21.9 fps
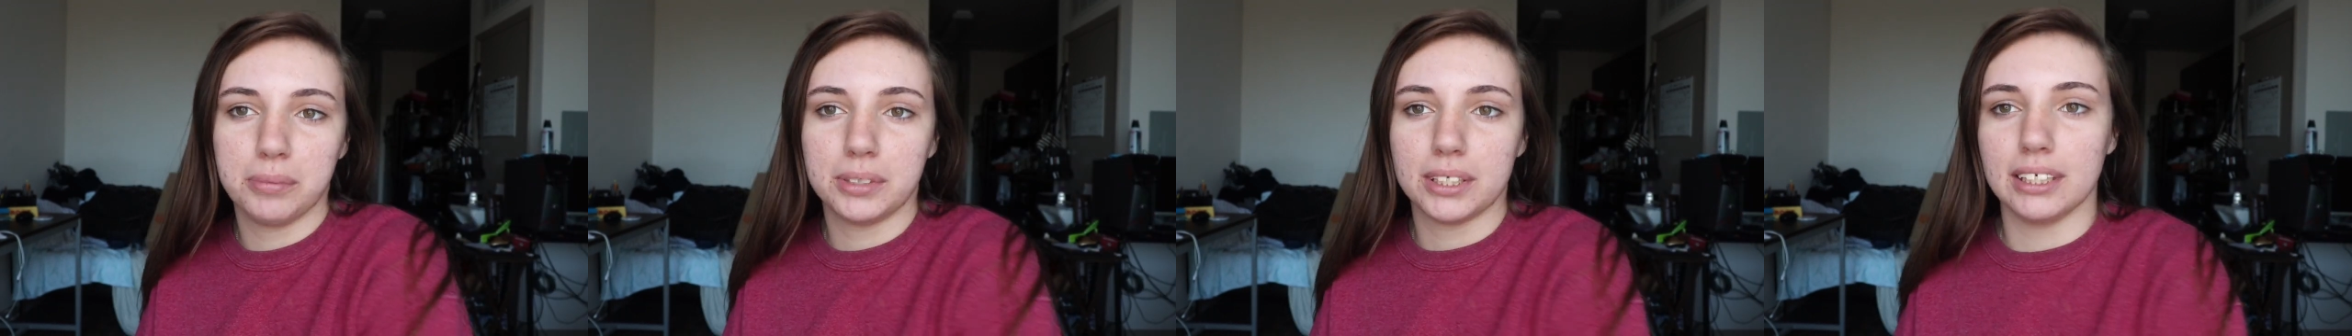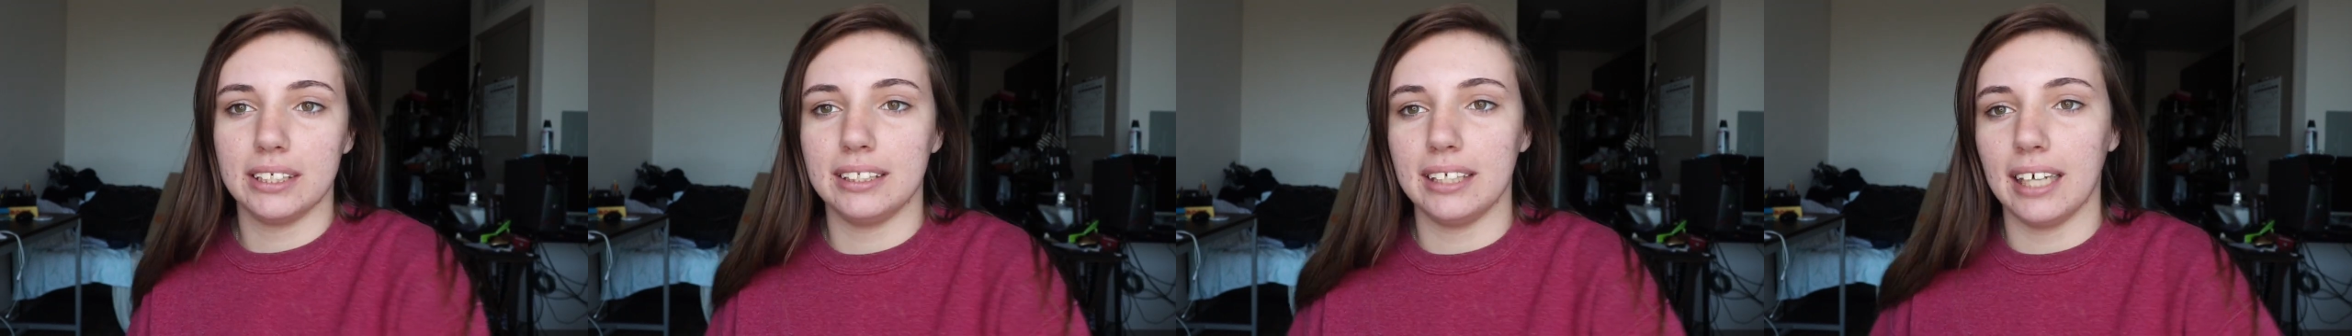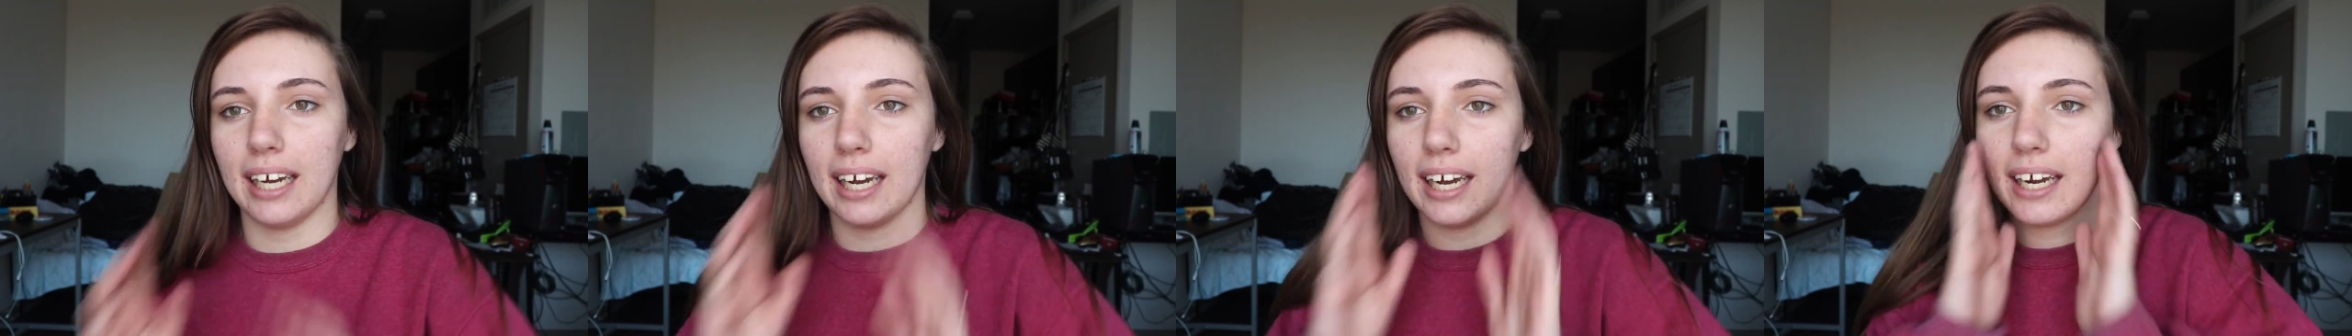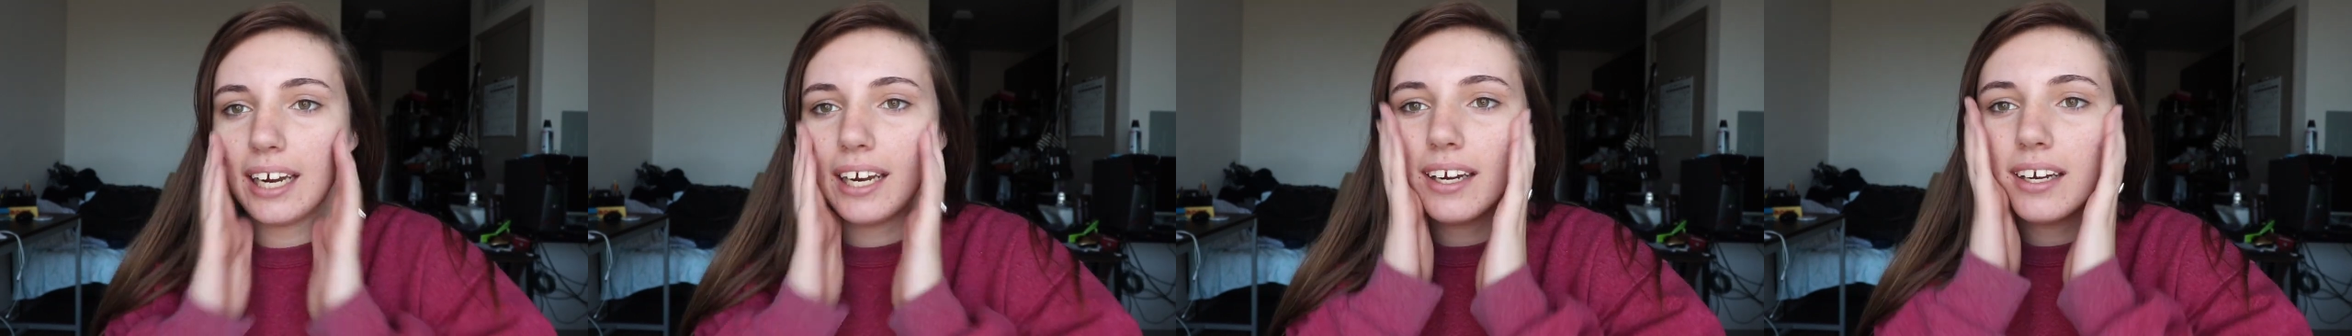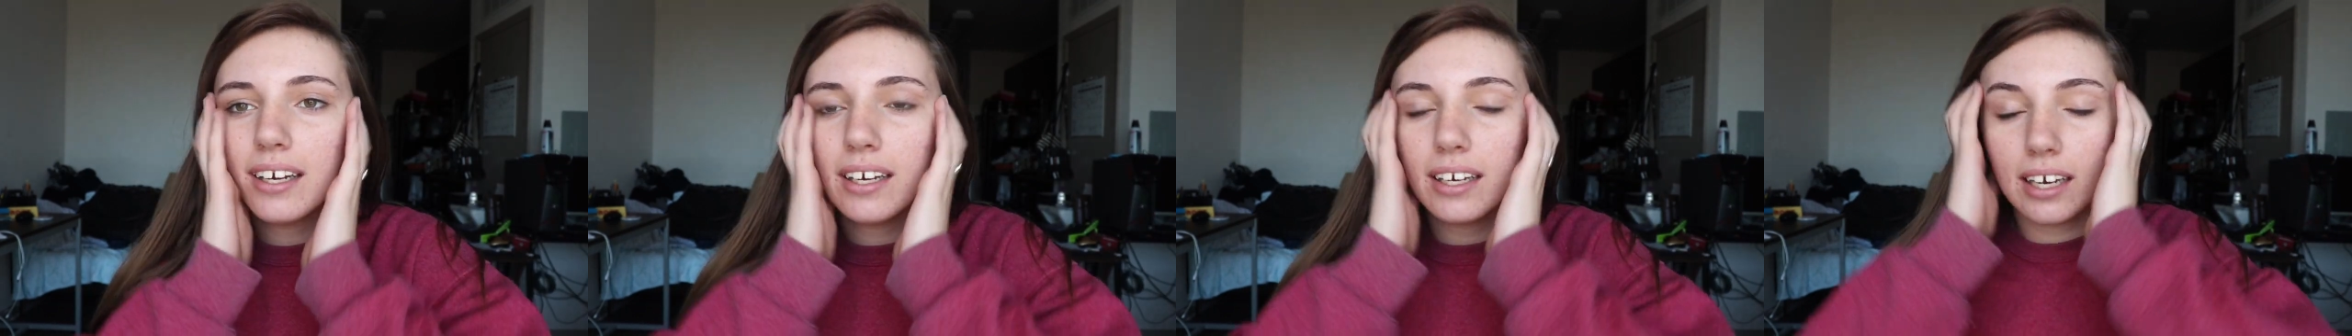
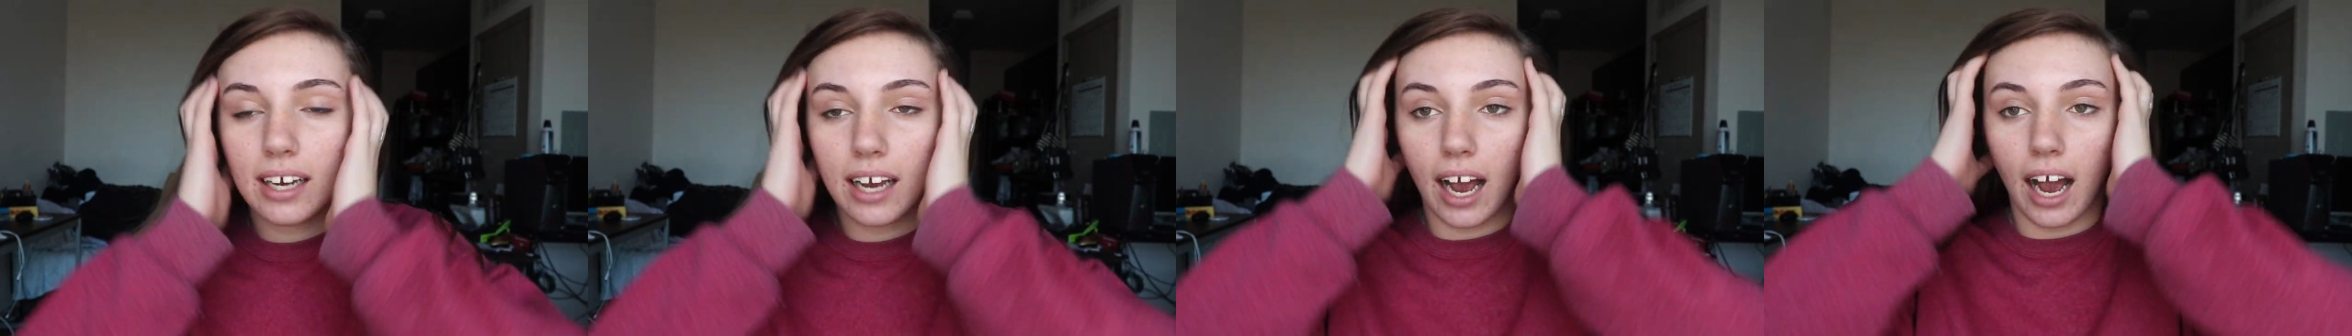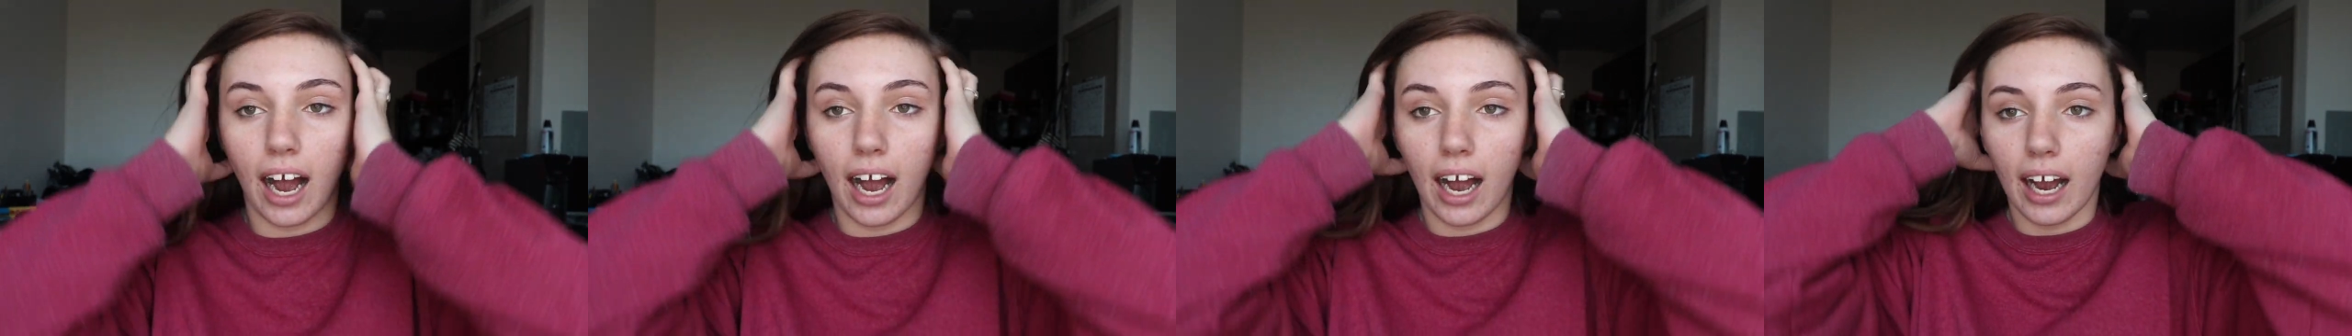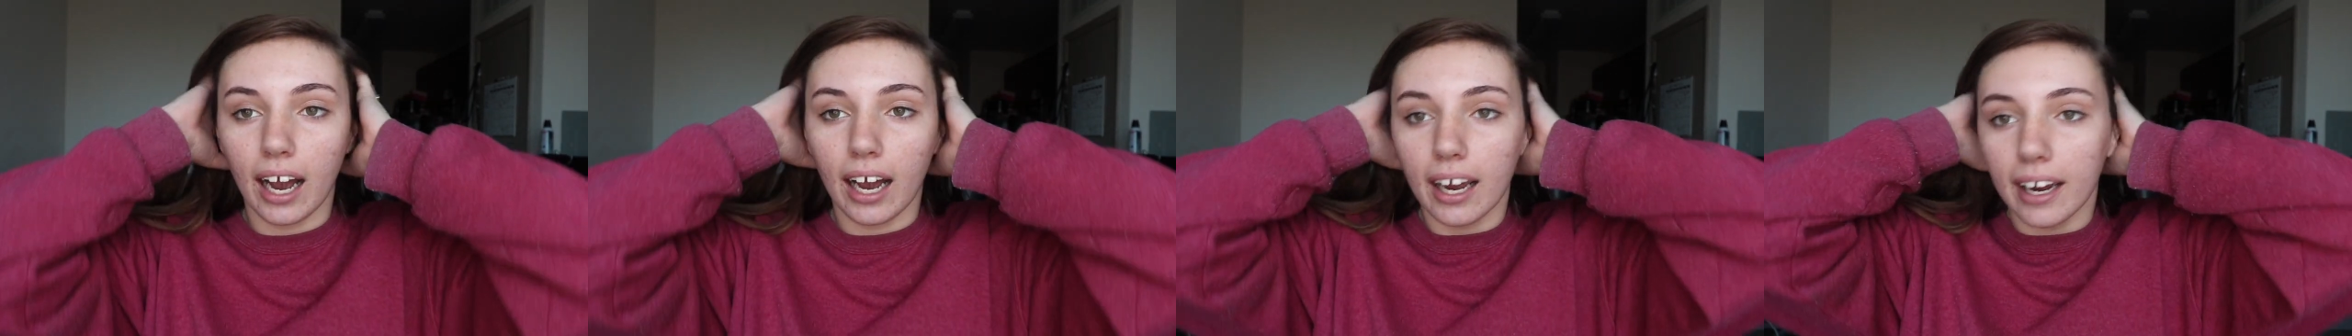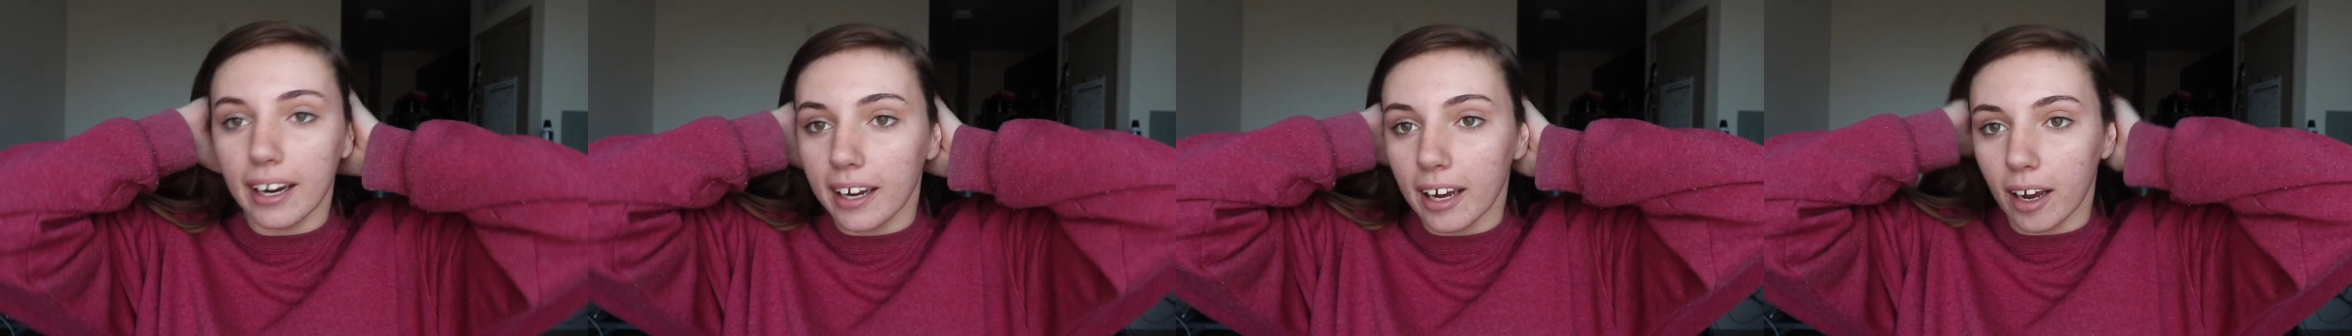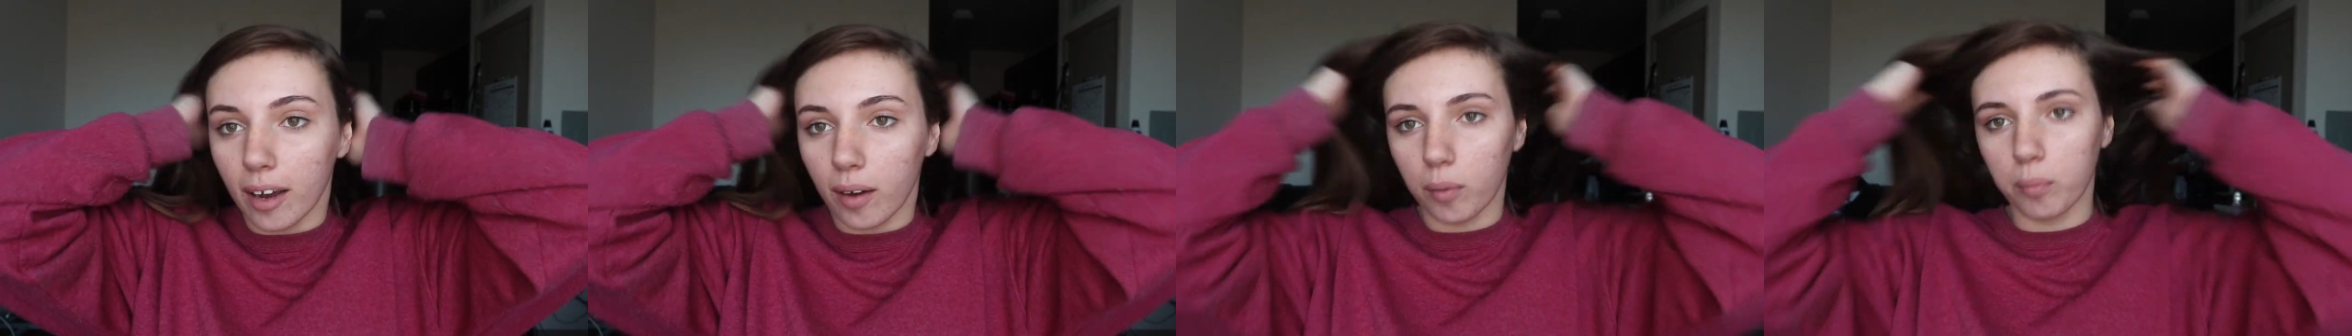Today
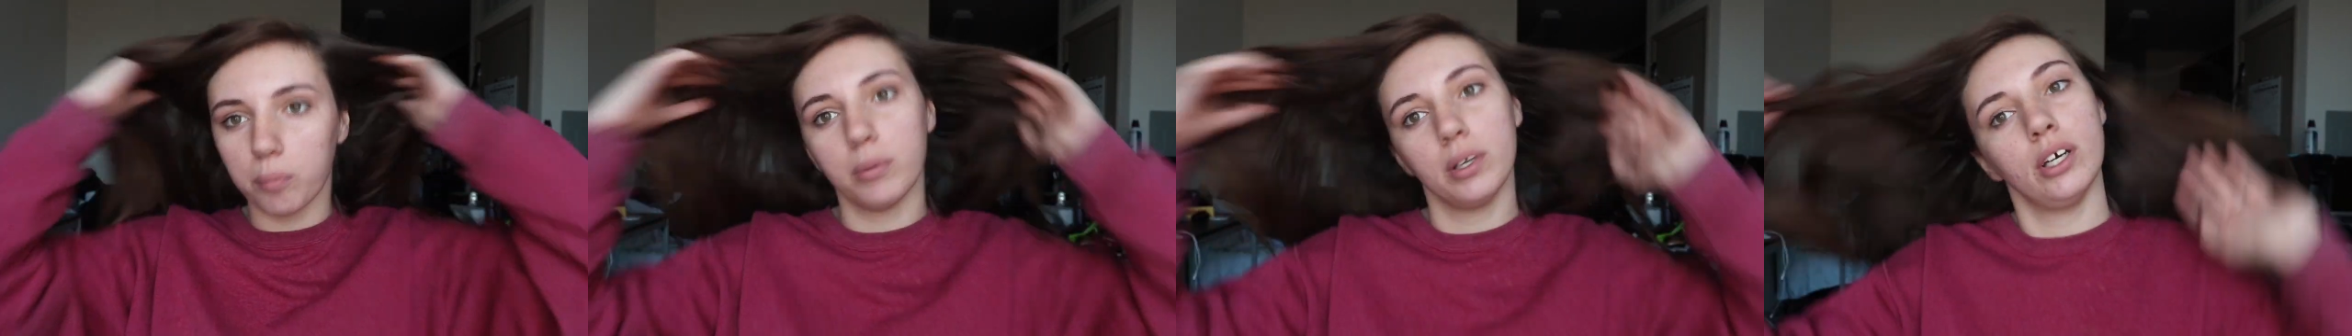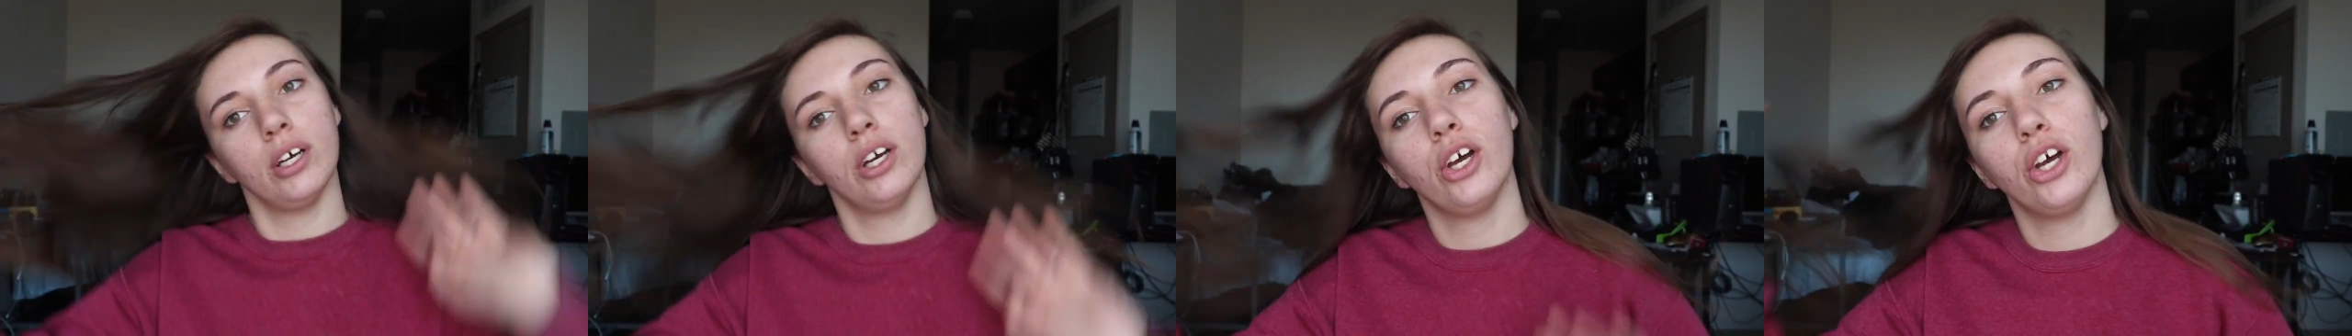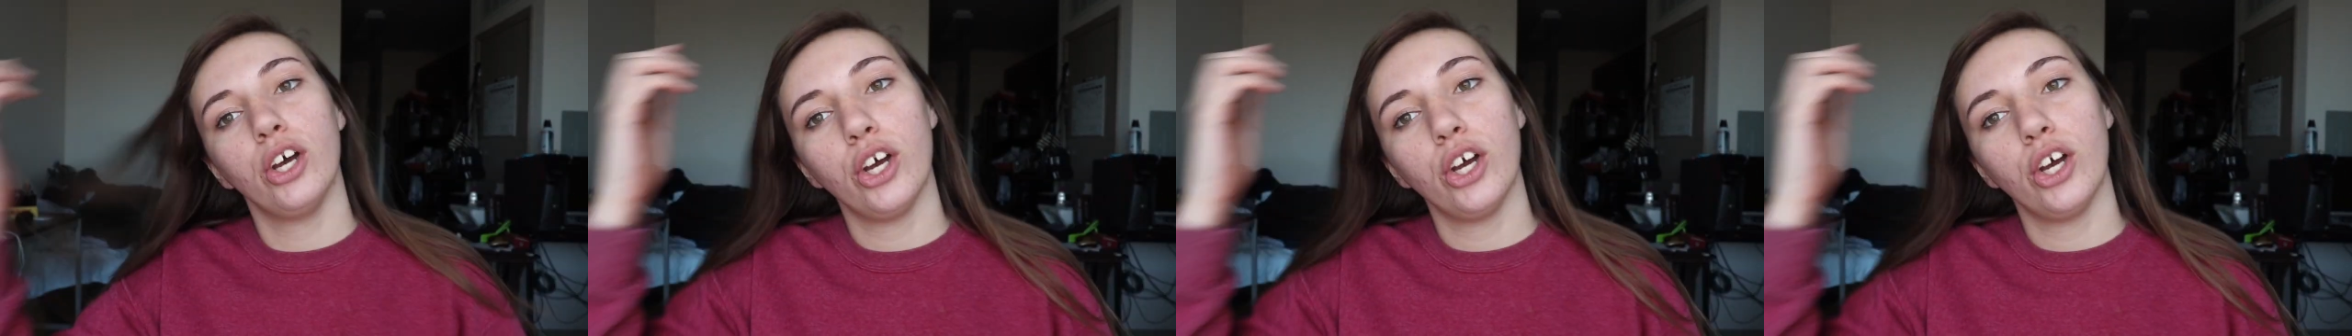I am